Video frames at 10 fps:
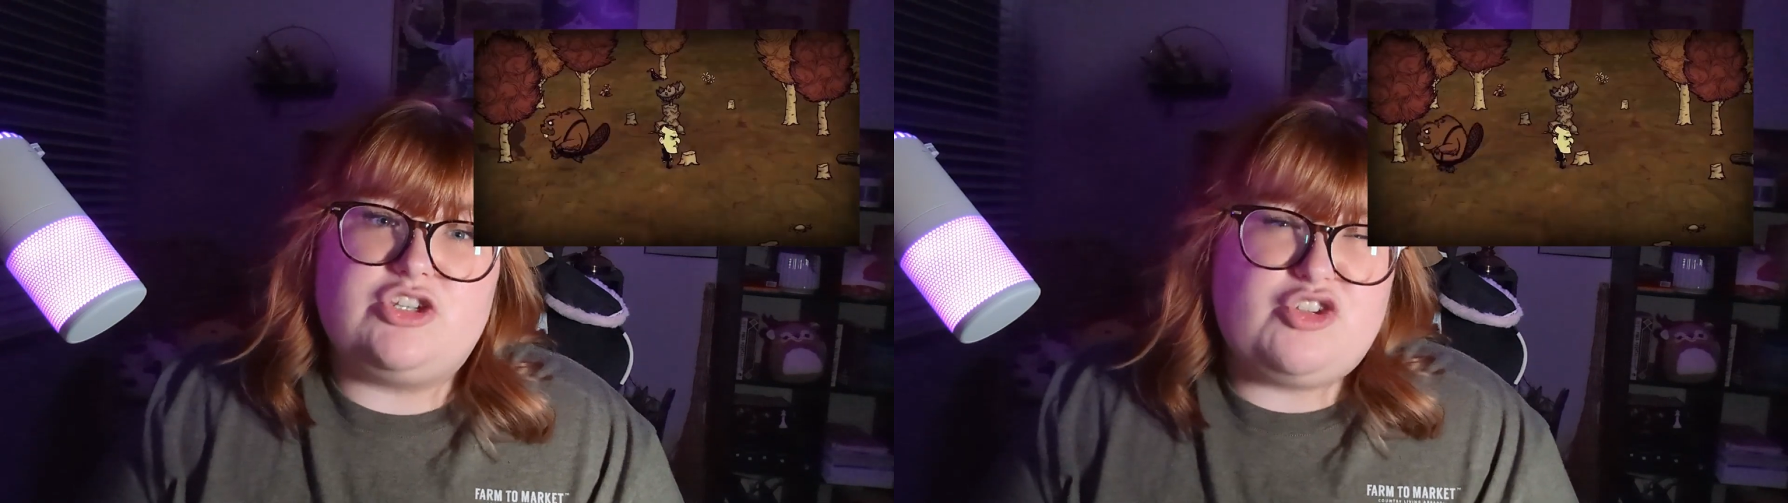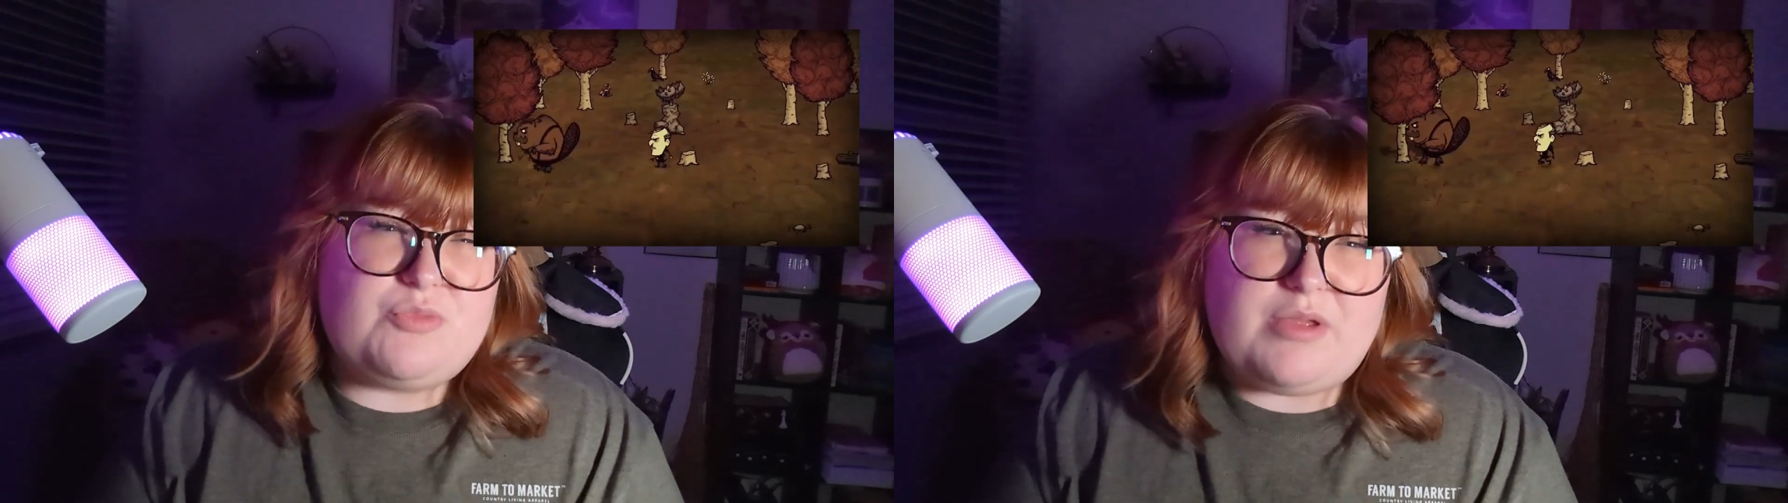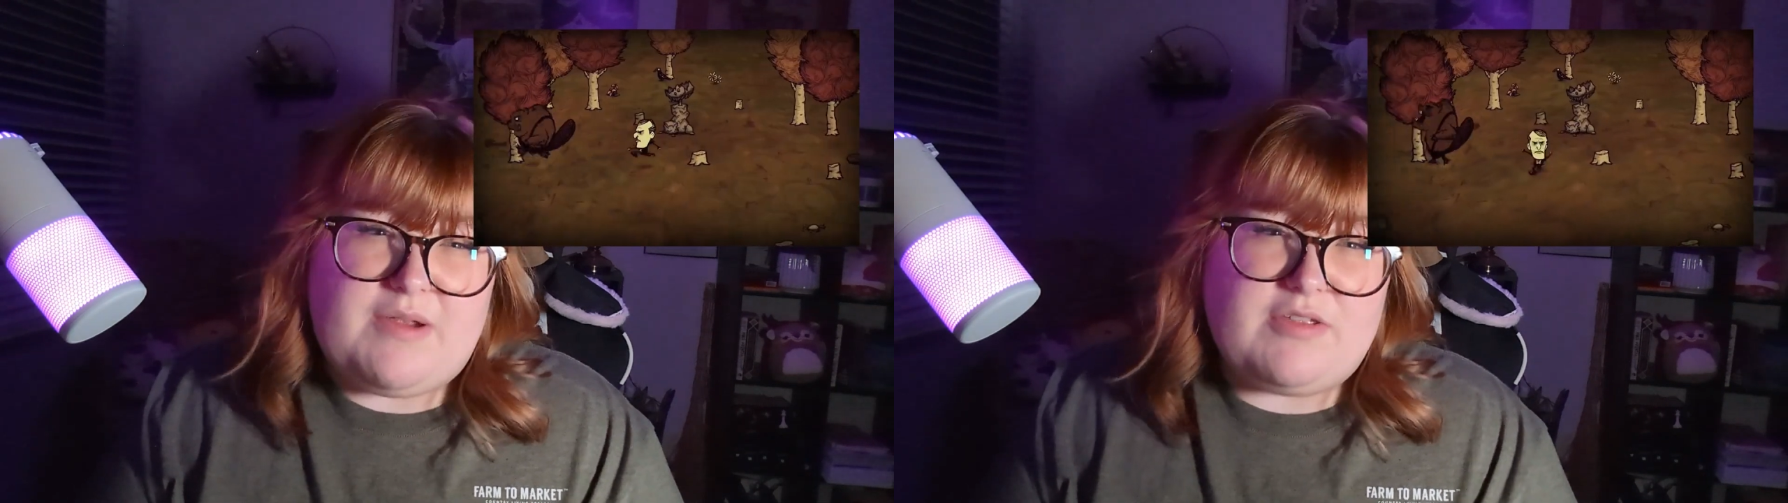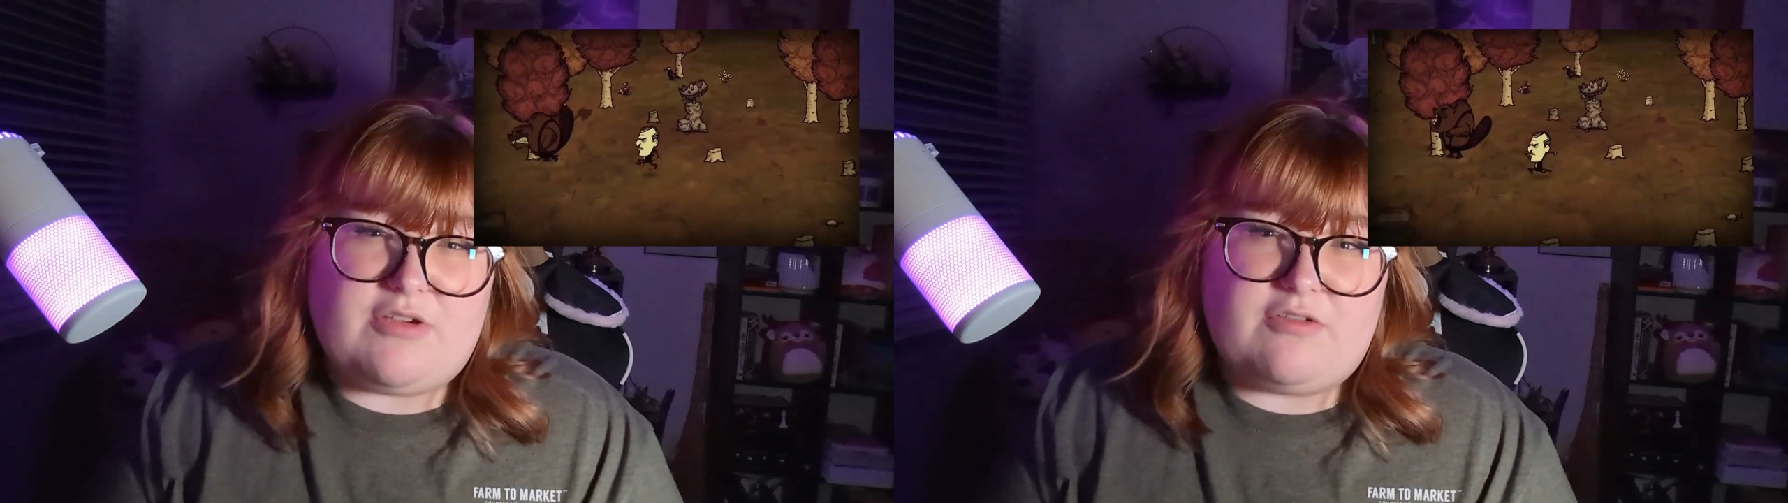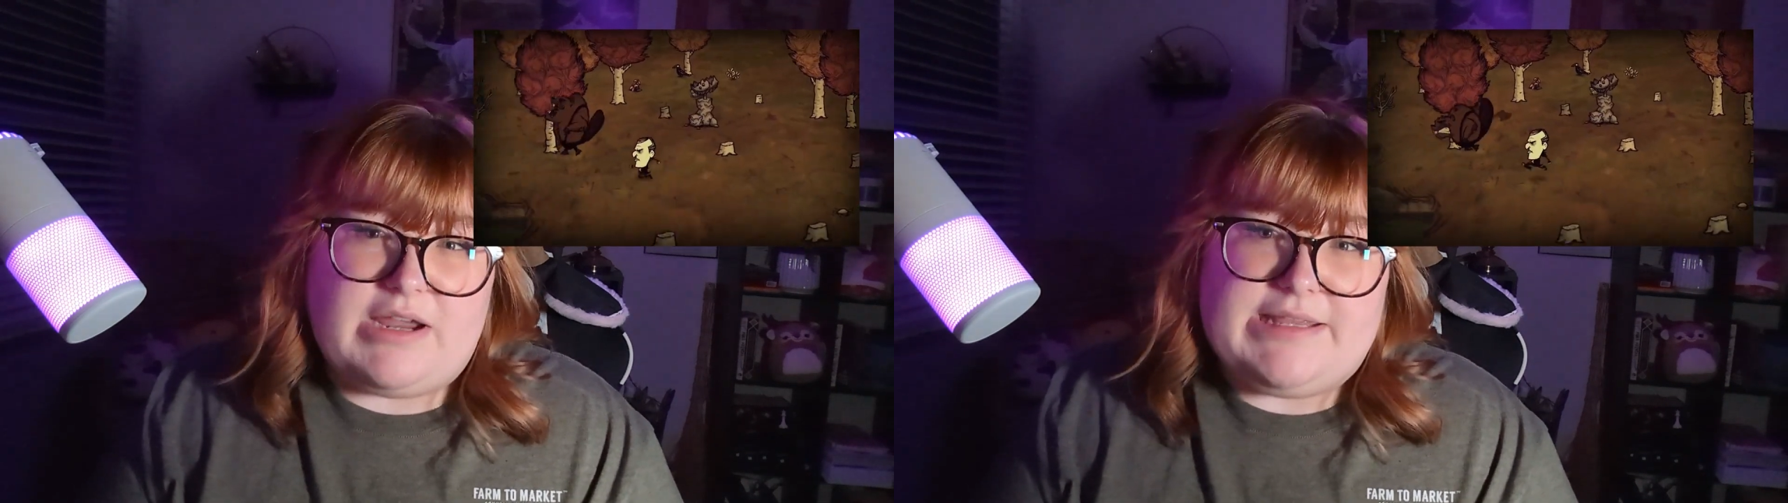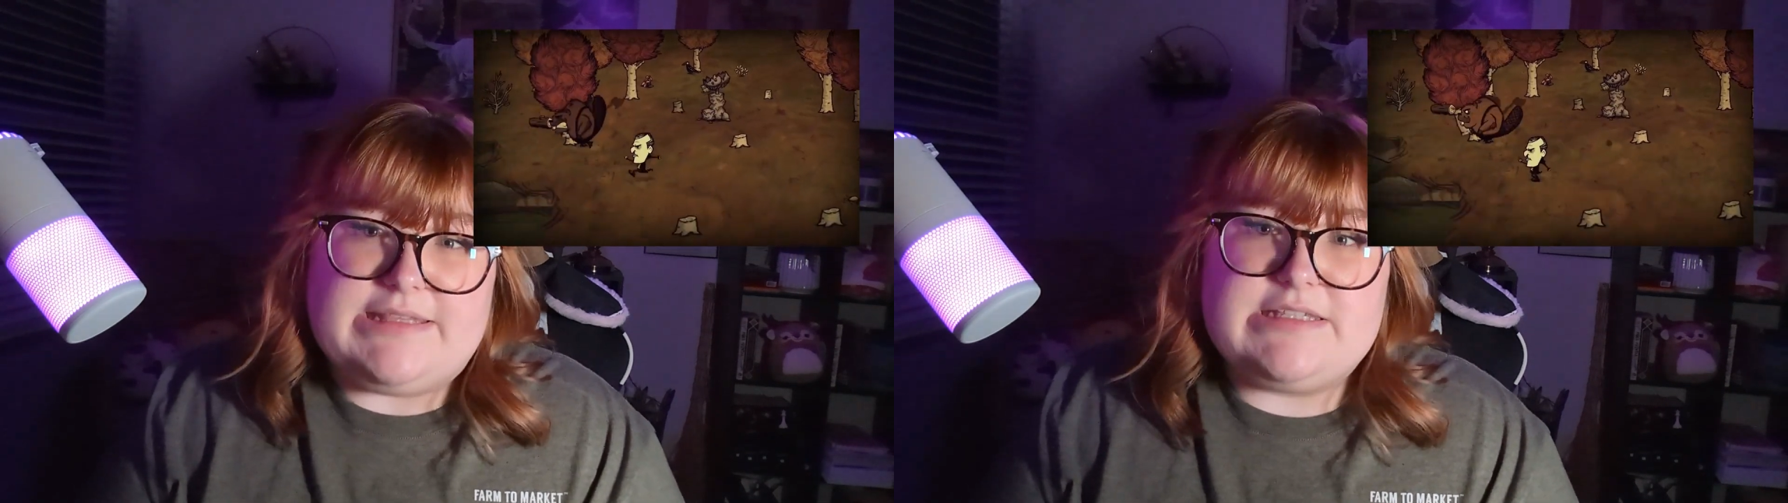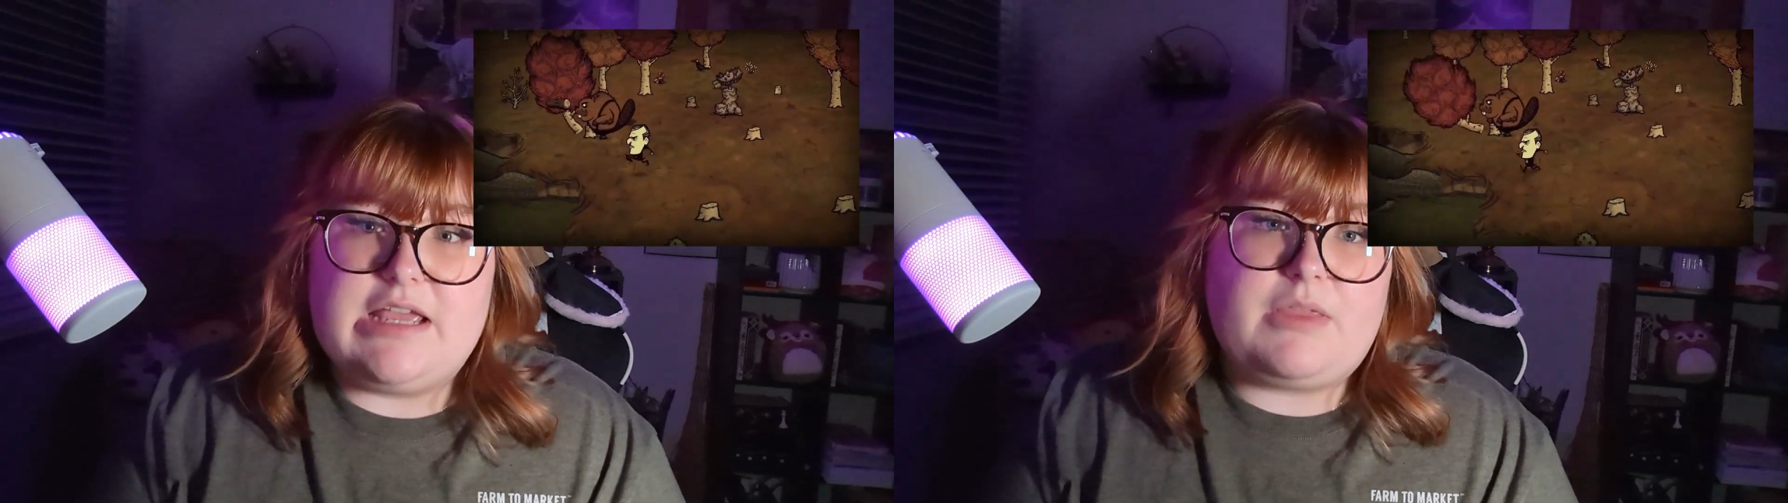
you can play with your friends,